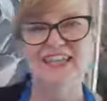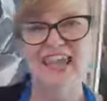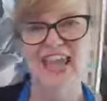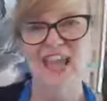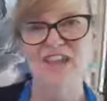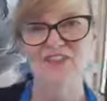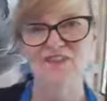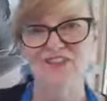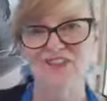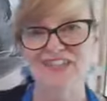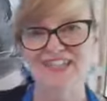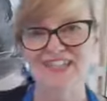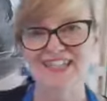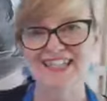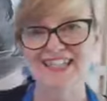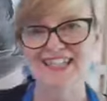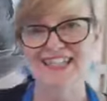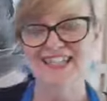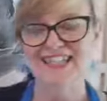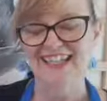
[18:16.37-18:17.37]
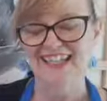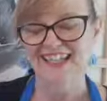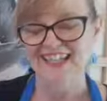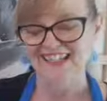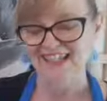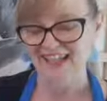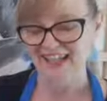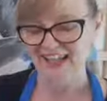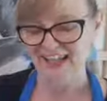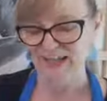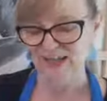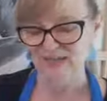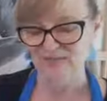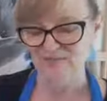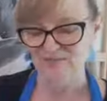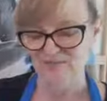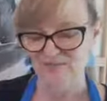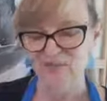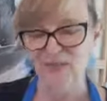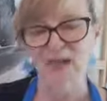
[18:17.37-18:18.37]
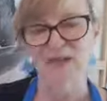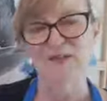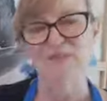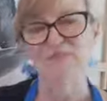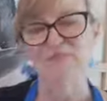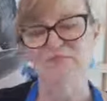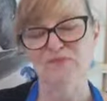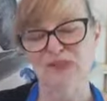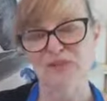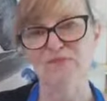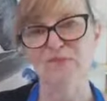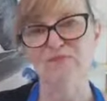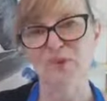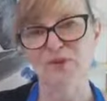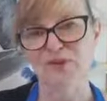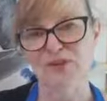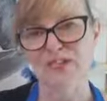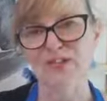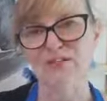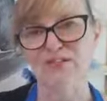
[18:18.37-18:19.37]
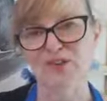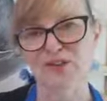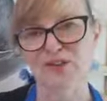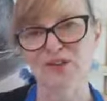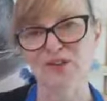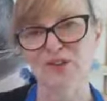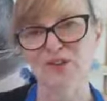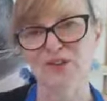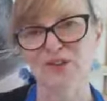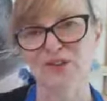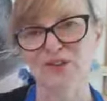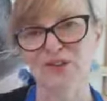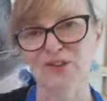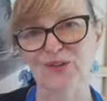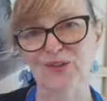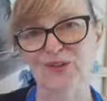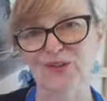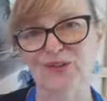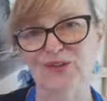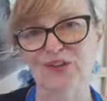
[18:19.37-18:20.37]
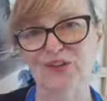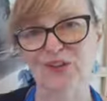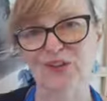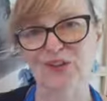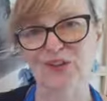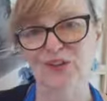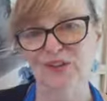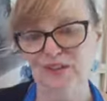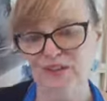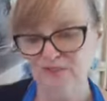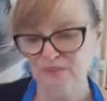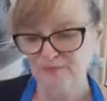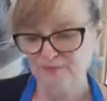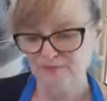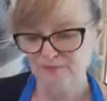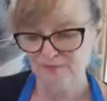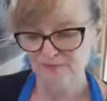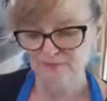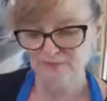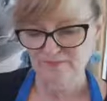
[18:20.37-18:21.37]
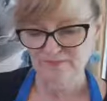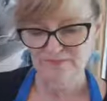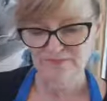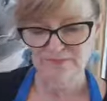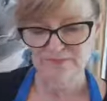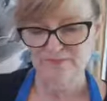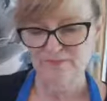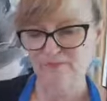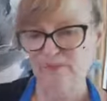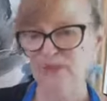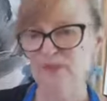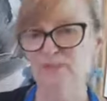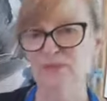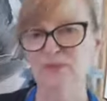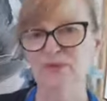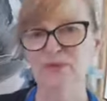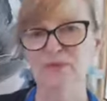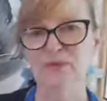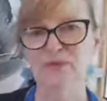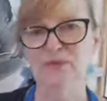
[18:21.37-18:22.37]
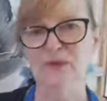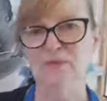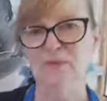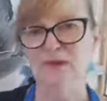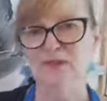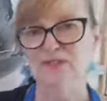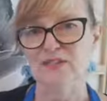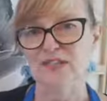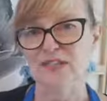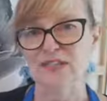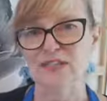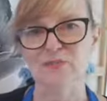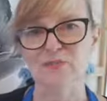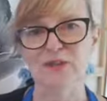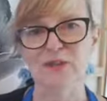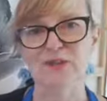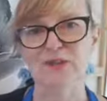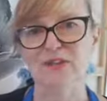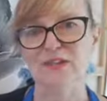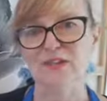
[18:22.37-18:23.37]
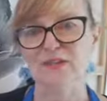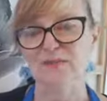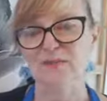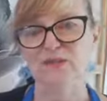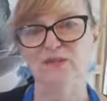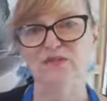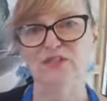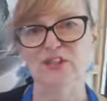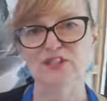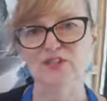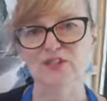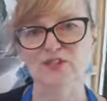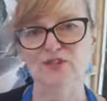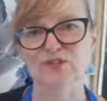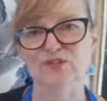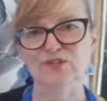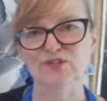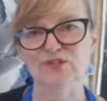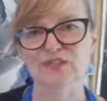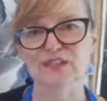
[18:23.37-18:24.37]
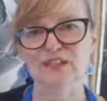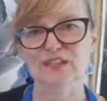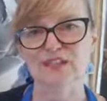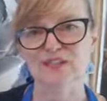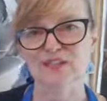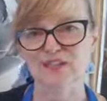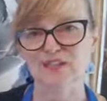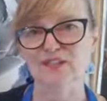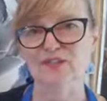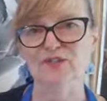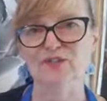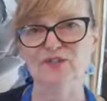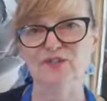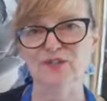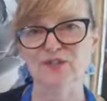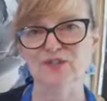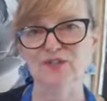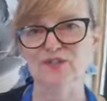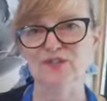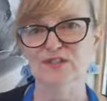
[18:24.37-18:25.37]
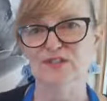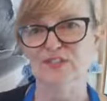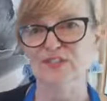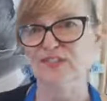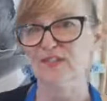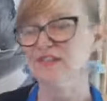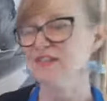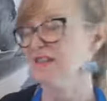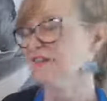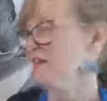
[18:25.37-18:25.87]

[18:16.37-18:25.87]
canvas and more difficult to do. So people, the most experienced professionals, still use this